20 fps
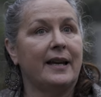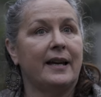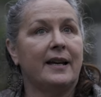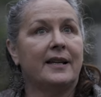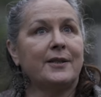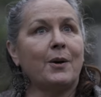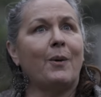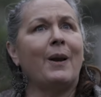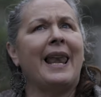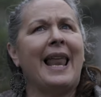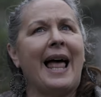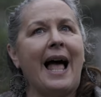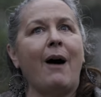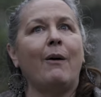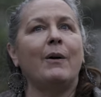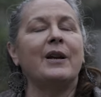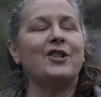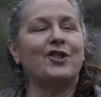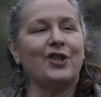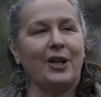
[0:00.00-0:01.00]
So
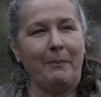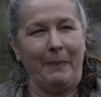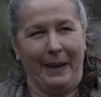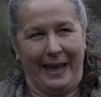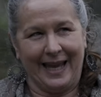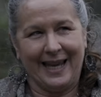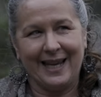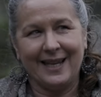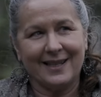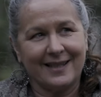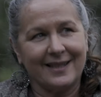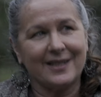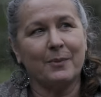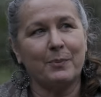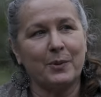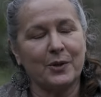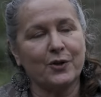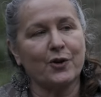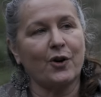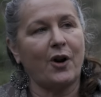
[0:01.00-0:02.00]
allowing GPs to
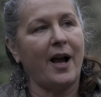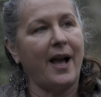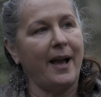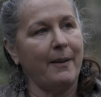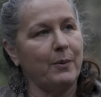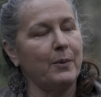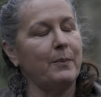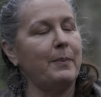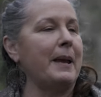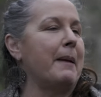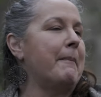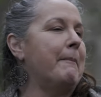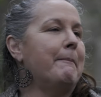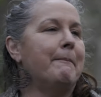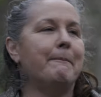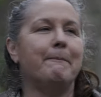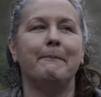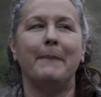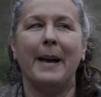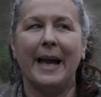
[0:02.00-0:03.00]
prescribe would be a
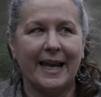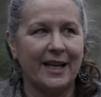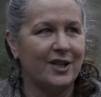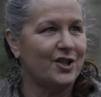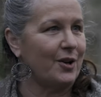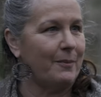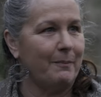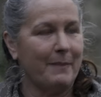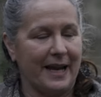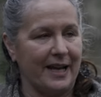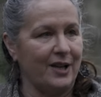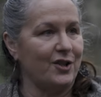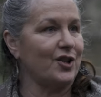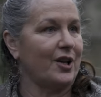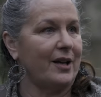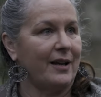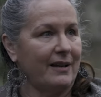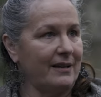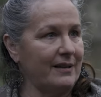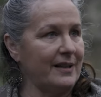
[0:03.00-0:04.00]
major,
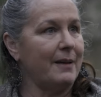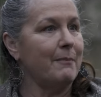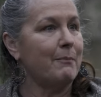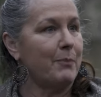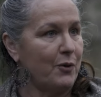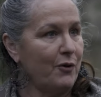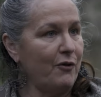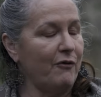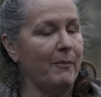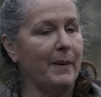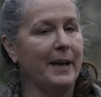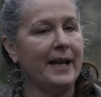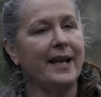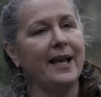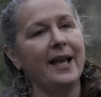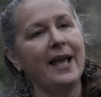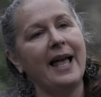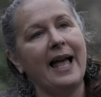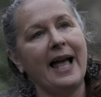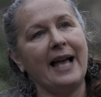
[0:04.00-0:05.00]
major improvement,
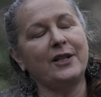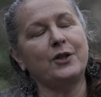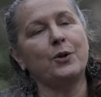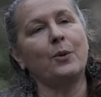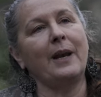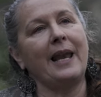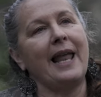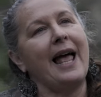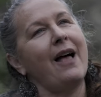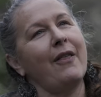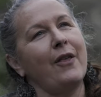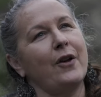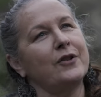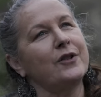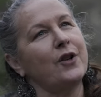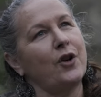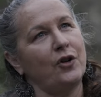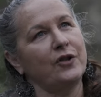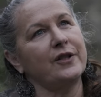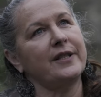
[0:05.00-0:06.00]
and to allow those
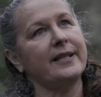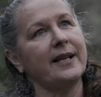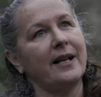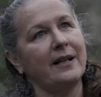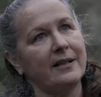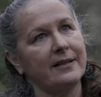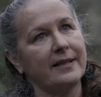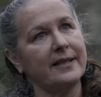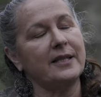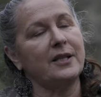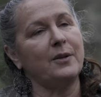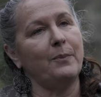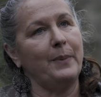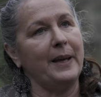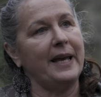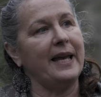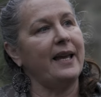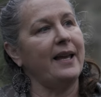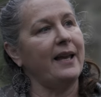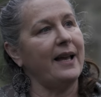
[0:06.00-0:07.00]
consults to
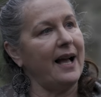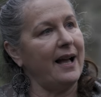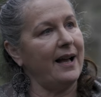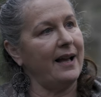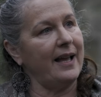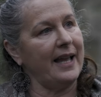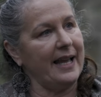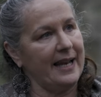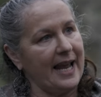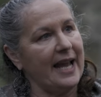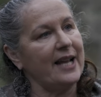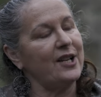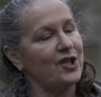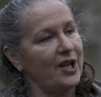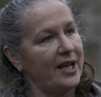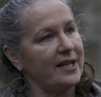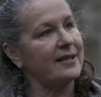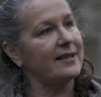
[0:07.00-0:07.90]
be NHS